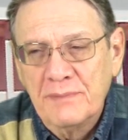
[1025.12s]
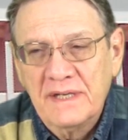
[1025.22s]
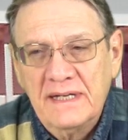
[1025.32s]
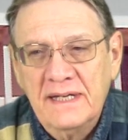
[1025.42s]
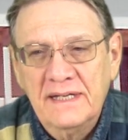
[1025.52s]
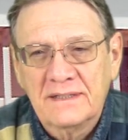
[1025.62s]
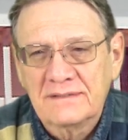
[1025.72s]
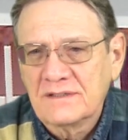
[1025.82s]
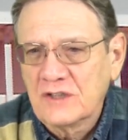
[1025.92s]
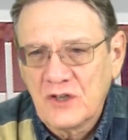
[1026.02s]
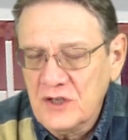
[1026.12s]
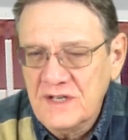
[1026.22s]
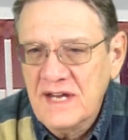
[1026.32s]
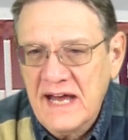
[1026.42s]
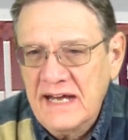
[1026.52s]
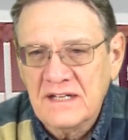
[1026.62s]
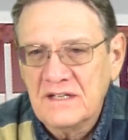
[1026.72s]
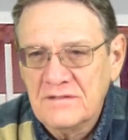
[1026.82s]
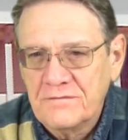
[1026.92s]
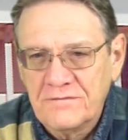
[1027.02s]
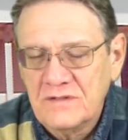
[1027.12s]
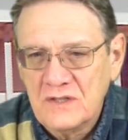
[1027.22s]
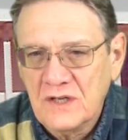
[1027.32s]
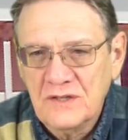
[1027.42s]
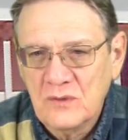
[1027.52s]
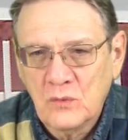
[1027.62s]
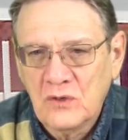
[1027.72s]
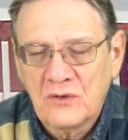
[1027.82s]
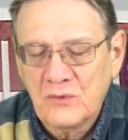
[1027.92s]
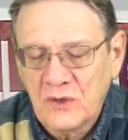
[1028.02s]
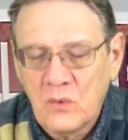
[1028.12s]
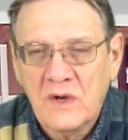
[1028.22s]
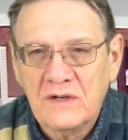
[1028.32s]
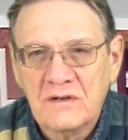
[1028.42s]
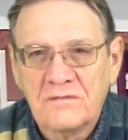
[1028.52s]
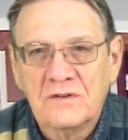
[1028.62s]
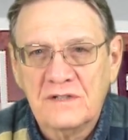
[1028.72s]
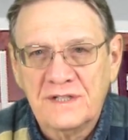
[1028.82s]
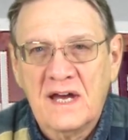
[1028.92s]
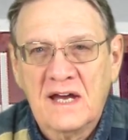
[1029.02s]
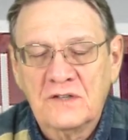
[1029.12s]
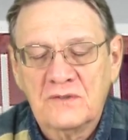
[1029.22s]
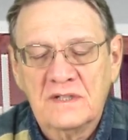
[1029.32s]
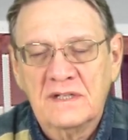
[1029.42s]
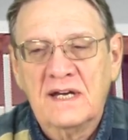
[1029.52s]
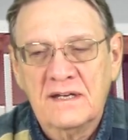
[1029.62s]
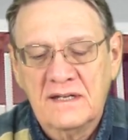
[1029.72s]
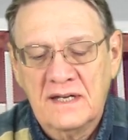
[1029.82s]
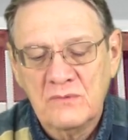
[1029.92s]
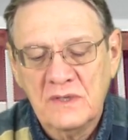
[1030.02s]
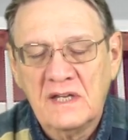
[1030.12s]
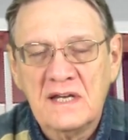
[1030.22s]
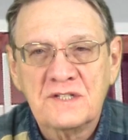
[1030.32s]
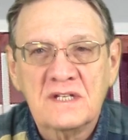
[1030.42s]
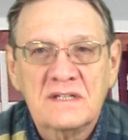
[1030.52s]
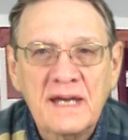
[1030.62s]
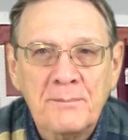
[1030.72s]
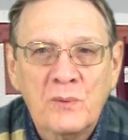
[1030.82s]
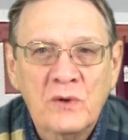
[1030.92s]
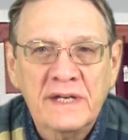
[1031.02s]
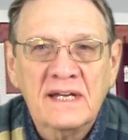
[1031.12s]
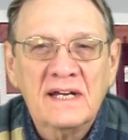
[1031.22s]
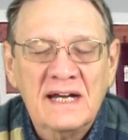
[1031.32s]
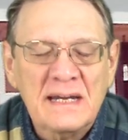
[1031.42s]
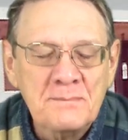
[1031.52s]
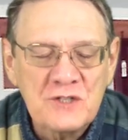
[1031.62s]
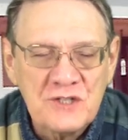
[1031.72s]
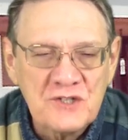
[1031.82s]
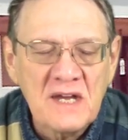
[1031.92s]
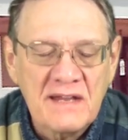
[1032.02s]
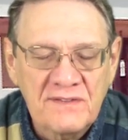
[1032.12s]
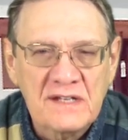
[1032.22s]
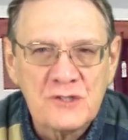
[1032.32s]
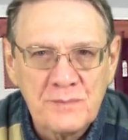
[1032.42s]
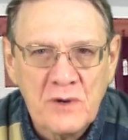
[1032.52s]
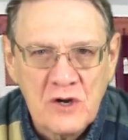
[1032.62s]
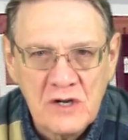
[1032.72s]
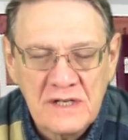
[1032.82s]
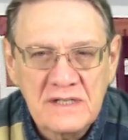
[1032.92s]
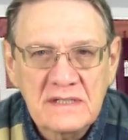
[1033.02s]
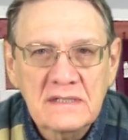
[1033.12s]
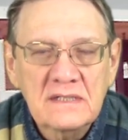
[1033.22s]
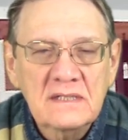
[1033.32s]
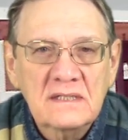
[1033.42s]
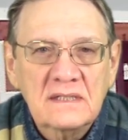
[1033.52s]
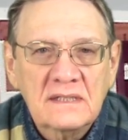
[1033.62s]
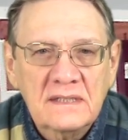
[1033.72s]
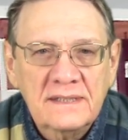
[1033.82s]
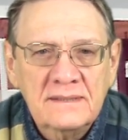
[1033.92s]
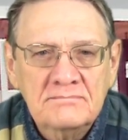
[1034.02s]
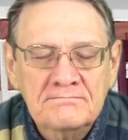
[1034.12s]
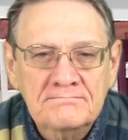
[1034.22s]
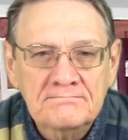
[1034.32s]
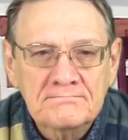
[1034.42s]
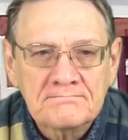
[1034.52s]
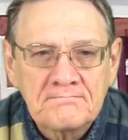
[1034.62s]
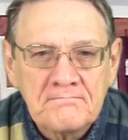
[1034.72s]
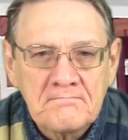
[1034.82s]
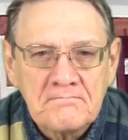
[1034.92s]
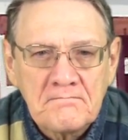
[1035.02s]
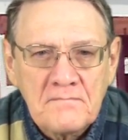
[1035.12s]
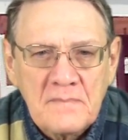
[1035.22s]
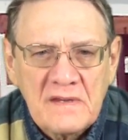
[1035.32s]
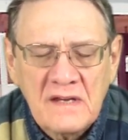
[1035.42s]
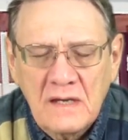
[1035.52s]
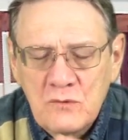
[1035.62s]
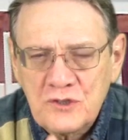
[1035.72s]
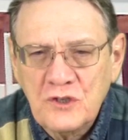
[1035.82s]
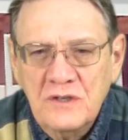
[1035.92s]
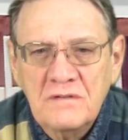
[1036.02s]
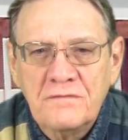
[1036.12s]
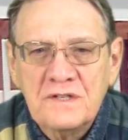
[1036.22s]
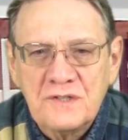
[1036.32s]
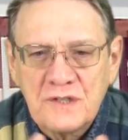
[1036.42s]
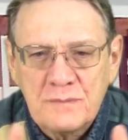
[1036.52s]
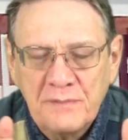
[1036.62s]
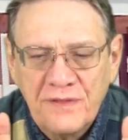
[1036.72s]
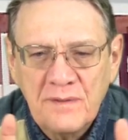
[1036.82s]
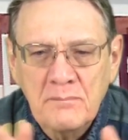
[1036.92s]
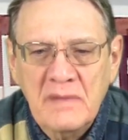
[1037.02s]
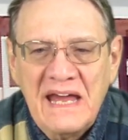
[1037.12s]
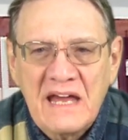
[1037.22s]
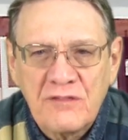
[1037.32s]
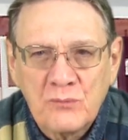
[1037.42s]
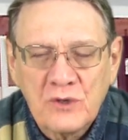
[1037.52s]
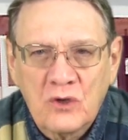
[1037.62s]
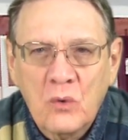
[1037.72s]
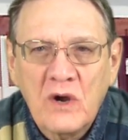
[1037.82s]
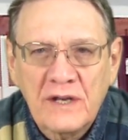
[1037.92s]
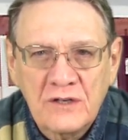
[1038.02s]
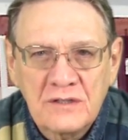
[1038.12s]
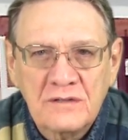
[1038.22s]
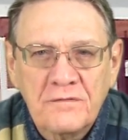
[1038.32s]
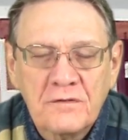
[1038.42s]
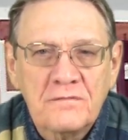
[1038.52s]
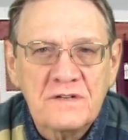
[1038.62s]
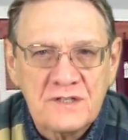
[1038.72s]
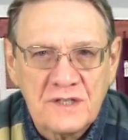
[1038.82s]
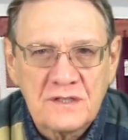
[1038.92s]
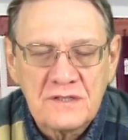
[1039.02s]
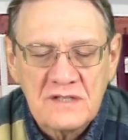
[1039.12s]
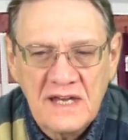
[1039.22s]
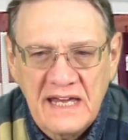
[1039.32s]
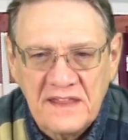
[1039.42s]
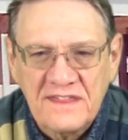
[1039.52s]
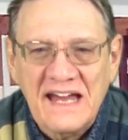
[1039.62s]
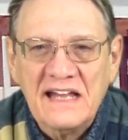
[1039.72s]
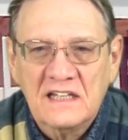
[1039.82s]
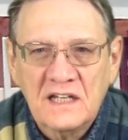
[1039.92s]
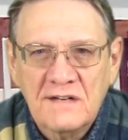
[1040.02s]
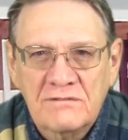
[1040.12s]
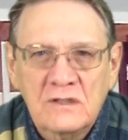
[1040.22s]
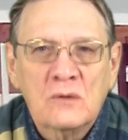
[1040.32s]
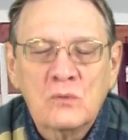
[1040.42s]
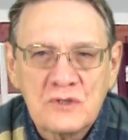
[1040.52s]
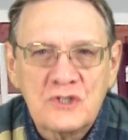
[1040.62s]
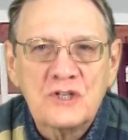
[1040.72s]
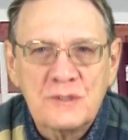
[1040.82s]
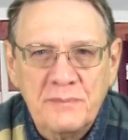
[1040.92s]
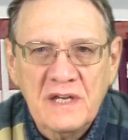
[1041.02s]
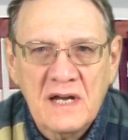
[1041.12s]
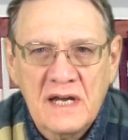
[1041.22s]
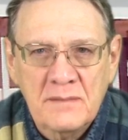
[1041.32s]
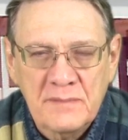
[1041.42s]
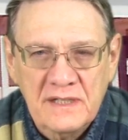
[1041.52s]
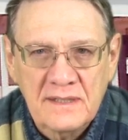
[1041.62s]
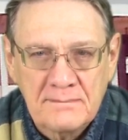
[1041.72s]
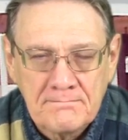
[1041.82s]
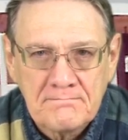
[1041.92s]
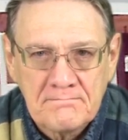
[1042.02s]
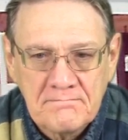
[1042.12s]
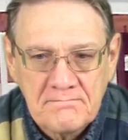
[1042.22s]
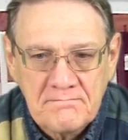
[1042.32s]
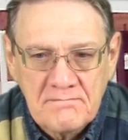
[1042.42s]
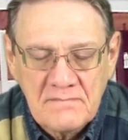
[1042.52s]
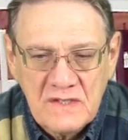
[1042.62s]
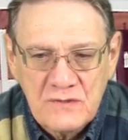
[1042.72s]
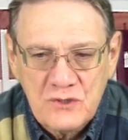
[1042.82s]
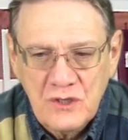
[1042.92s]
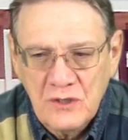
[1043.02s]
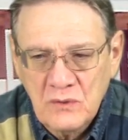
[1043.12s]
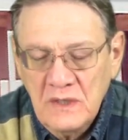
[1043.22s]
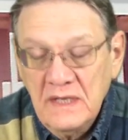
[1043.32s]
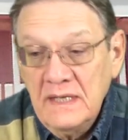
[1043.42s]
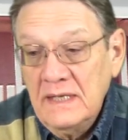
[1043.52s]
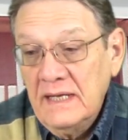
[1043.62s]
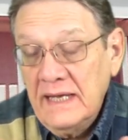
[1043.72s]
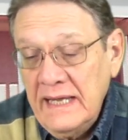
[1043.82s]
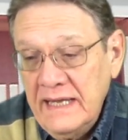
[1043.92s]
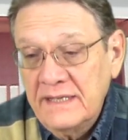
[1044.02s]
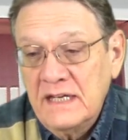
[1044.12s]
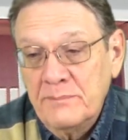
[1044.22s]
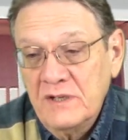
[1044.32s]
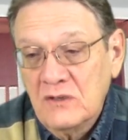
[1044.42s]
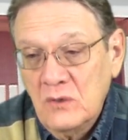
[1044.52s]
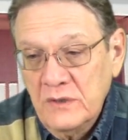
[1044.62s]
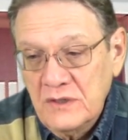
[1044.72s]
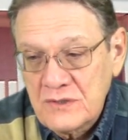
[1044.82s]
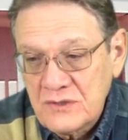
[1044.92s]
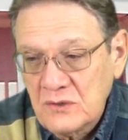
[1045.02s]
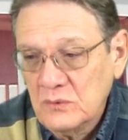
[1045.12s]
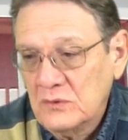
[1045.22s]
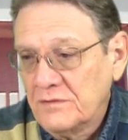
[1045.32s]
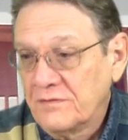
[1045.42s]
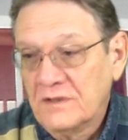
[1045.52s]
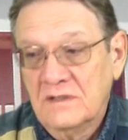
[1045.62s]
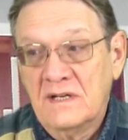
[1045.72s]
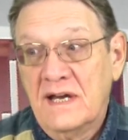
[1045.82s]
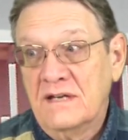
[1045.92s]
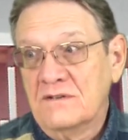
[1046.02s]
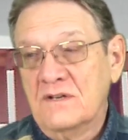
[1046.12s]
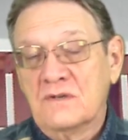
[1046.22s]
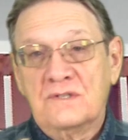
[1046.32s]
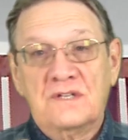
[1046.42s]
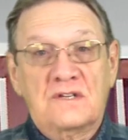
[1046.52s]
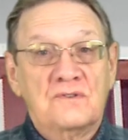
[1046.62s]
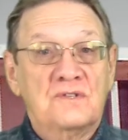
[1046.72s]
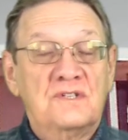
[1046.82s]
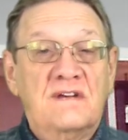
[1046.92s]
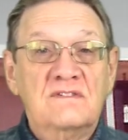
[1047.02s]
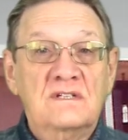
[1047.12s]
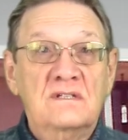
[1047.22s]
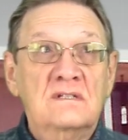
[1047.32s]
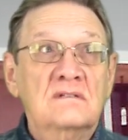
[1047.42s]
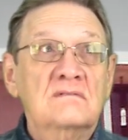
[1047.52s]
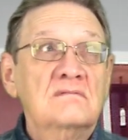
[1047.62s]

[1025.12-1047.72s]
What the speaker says: but I could not have done the work required for a doctorate. I realized at that point, I'm just not that smart. I was good in physics, but the math required for physics at that level was just beyond me. So, and I'd been going to school for, I don't know, 7